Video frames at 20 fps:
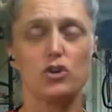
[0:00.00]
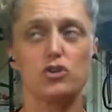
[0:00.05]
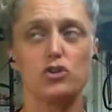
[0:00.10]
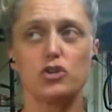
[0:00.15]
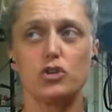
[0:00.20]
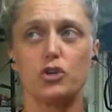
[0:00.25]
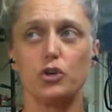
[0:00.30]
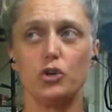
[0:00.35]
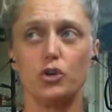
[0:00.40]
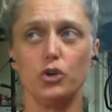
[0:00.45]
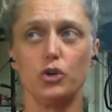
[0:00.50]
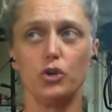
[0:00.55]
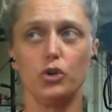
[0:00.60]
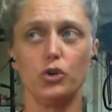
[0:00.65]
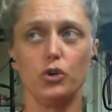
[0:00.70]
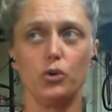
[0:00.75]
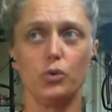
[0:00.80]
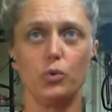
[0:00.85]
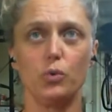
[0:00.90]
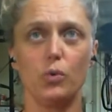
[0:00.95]

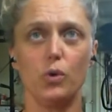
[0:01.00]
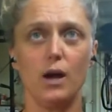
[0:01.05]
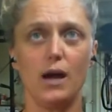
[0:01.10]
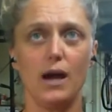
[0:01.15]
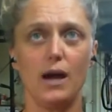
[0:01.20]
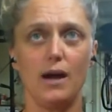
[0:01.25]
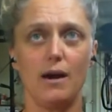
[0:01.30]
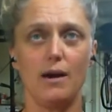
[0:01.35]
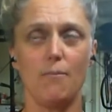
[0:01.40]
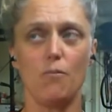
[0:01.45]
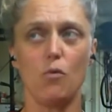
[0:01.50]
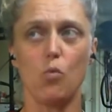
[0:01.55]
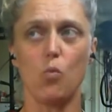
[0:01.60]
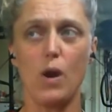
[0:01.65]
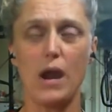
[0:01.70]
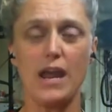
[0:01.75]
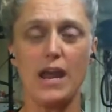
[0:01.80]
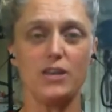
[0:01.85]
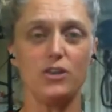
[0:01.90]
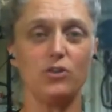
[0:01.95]
to
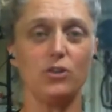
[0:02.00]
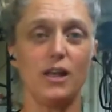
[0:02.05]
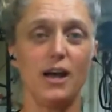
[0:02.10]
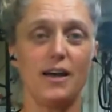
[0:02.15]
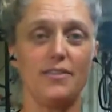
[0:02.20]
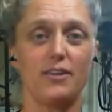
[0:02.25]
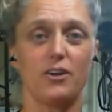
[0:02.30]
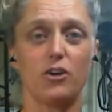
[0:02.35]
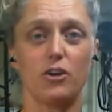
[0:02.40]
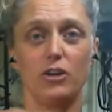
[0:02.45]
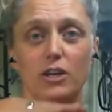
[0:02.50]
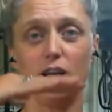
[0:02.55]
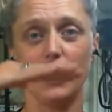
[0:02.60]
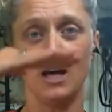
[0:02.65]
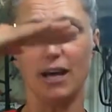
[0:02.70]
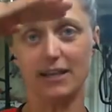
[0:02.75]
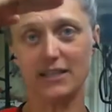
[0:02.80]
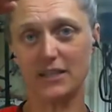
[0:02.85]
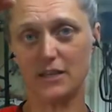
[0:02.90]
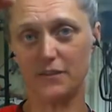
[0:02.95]
where you'll either go
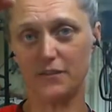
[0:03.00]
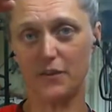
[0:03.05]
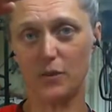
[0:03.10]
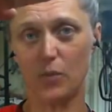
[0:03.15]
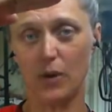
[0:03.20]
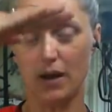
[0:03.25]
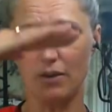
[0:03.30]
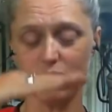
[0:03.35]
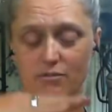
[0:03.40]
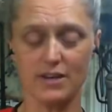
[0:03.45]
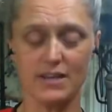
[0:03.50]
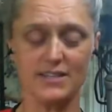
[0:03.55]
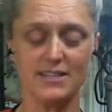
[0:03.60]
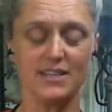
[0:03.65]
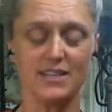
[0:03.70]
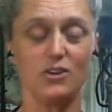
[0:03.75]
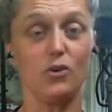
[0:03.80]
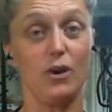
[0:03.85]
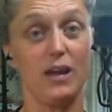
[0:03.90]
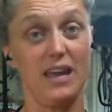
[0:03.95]
lighter for one
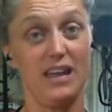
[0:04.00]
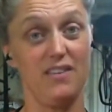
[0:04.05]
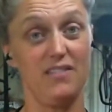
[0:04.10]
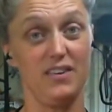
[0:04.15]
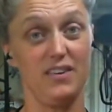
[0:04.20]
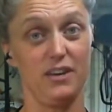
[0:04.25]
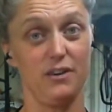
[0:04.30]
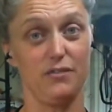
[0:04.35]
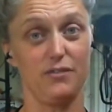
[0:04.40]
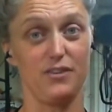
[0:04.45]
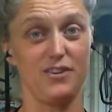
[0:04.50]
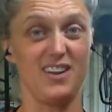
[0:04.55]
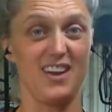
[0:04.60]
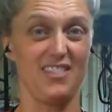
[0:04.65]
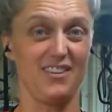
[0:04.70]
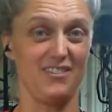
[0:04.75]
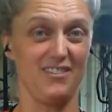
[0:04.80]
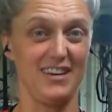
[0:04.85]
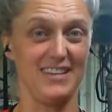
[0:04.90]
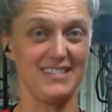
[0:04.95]
reason or heavier for
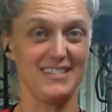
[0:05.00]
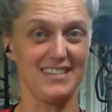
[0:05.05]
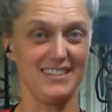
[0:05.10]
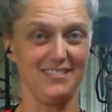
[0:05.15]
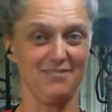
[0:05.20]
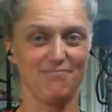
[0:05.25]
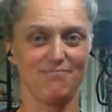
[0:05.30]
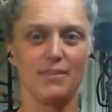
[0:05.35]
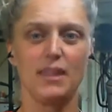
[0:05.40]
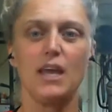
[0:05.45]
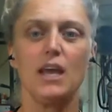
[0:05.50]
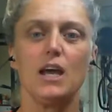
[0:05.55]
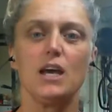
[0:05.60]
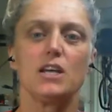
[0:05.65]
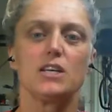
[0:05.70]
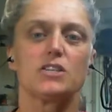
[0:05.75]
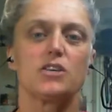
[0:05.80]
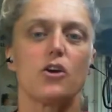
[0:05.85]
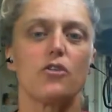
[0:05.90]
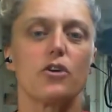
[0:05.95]
another reason.
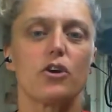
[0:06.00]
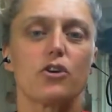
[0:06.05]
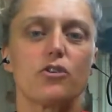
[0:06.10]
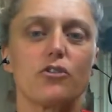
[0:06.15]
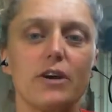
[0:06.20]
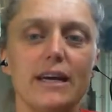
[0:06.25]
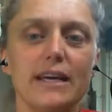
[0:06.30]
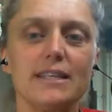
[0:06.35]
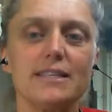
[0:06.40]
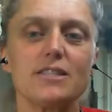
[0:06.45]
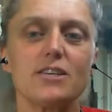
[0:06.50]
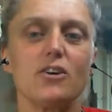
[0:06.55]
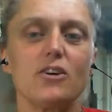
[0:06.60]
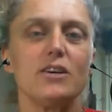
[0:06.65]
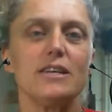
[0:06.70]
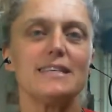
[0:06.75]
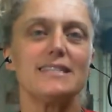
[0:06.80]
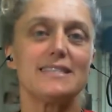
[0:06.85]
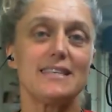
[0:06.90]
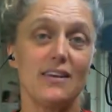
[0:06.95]
So the green
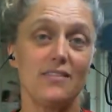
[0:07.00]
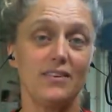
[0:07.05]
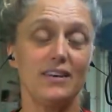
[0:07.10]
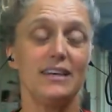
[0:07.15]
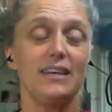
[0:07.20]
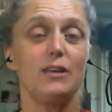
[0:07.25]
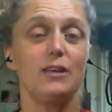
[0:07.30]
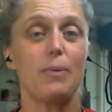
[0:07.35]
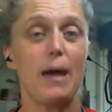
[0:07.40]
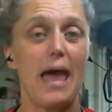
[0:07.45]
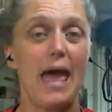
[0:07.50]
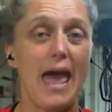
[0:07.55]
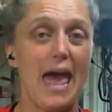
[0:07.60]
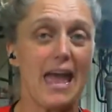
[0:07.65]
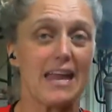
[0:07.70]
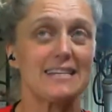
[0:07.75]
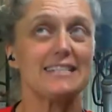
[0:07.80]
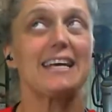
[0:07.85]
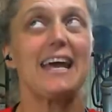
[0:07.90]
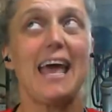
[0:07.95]
zone is 70
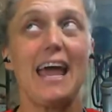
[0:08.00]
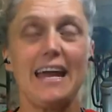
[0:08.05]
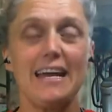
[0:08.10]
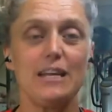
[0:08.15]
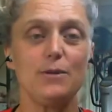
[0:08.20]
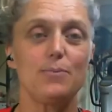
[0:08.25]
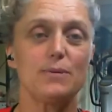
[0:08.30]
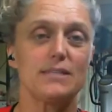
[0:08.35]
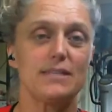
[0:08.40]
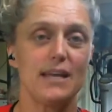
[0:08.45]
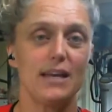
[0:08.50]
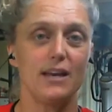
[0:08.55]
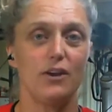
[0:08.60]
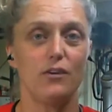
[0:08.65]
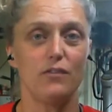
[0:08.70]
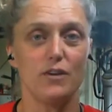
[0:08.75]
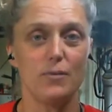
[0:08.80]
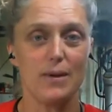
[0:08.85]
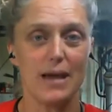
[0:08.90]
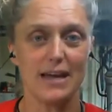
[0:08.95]
to 80%
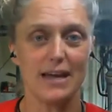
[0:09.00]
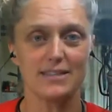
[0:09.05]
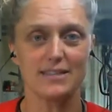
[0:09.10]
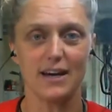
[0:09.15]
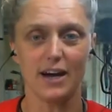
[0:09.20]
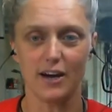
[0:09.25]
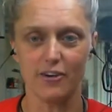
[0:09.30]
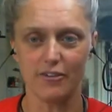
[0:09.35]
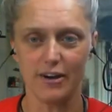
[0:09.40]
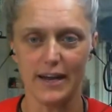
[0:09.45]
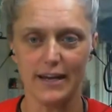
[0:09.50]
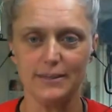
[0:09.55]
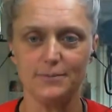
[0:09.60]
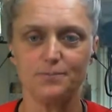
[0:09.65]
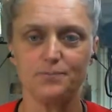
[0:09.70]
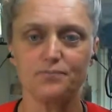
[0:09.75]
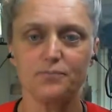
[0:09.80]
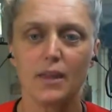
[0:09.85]
of your max heart rate.